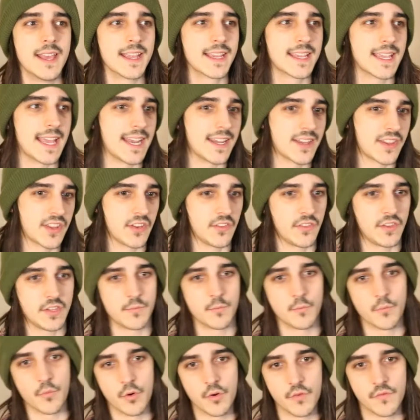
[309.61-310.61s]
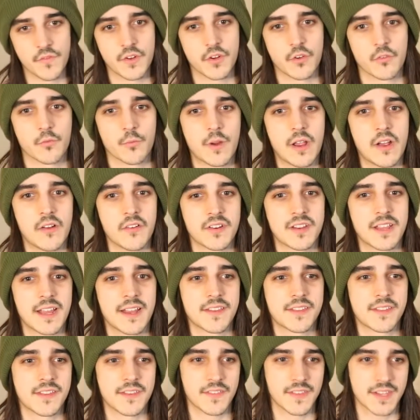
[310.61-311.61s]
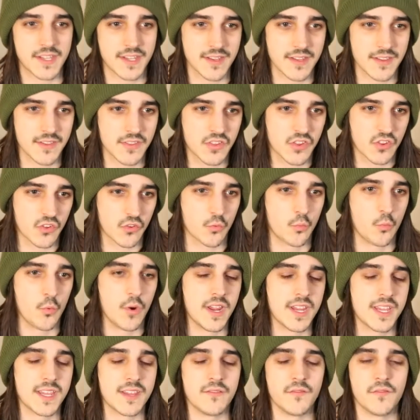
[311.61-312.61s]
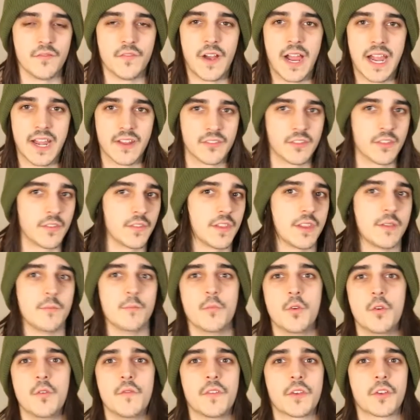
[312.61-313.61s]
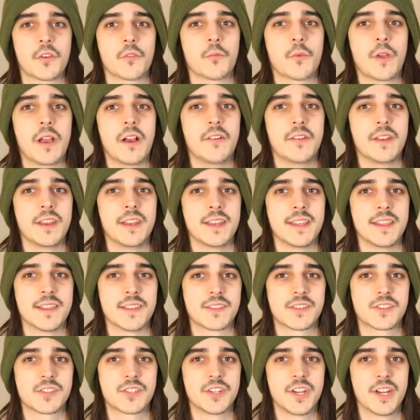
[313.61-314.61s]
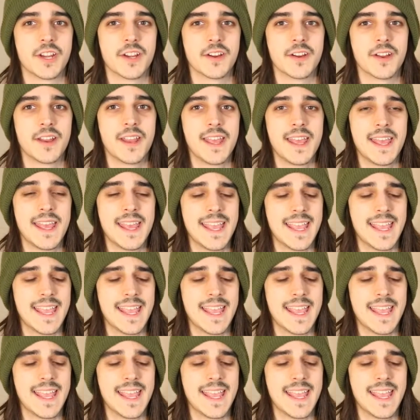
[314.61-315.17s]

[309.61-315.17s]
constantly moving around, constantly swinging, violently moving around in his chair.